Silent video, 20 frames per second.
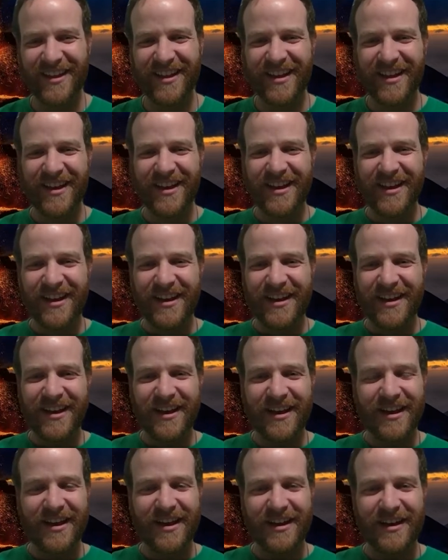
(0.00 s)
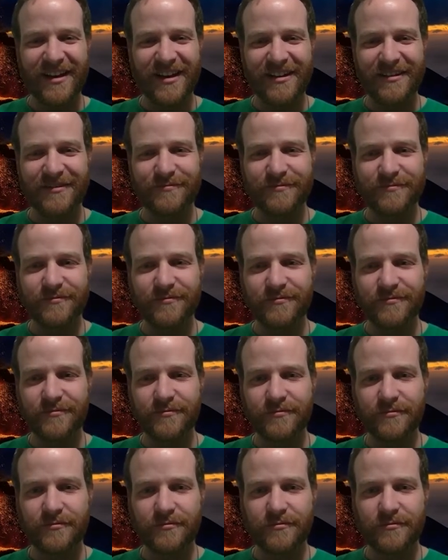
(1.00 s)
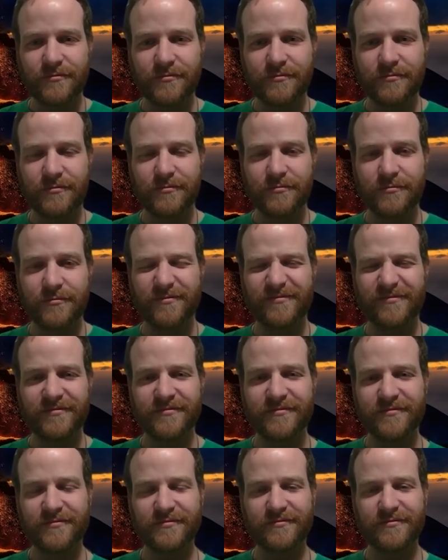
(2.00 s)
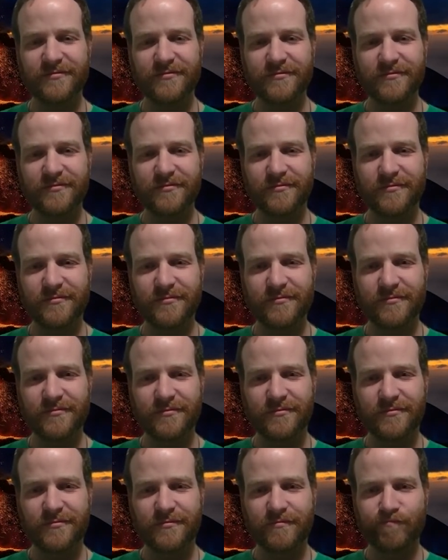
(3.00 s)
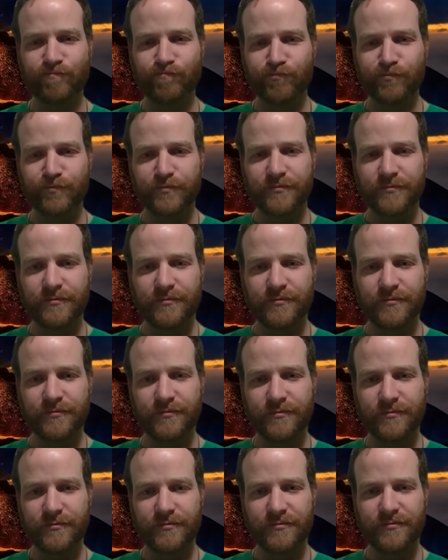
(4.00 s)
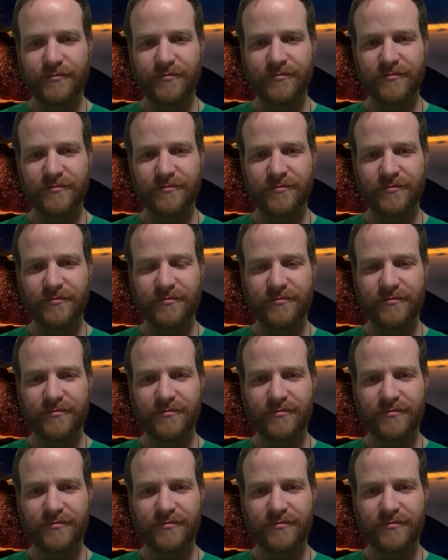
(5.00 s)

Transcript: (silent)